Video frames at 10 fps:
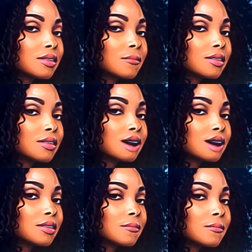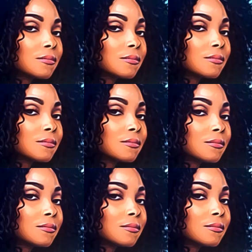especially
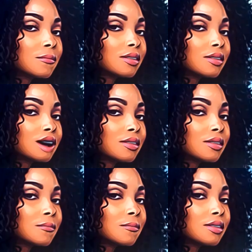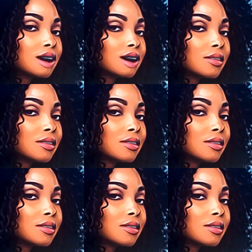when he called out Morgan.